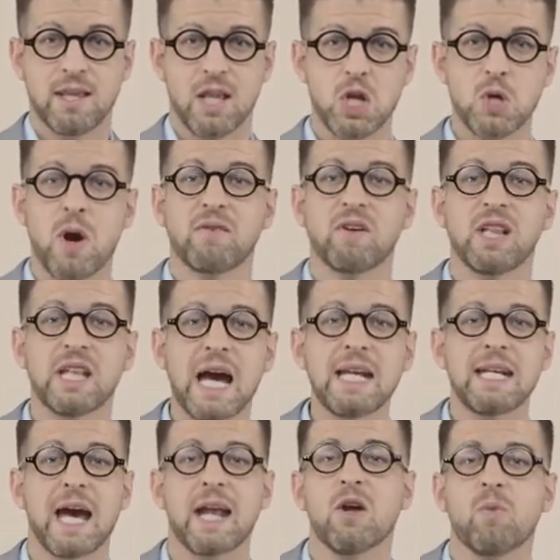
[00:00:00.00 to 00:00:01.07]
then you have a
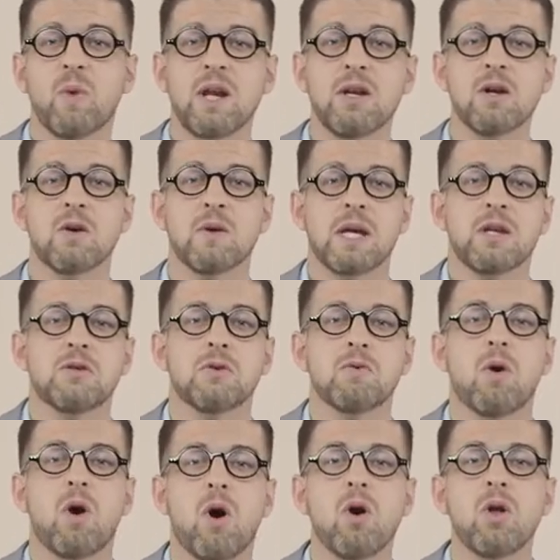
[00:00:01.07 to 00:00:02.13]
light and a window
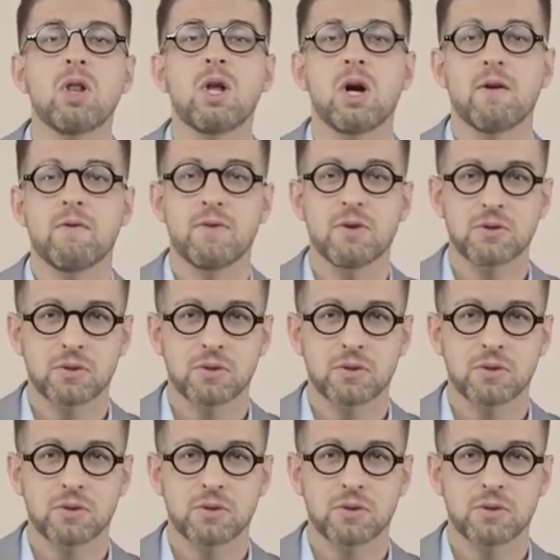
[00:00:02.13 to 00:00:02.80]
into all of the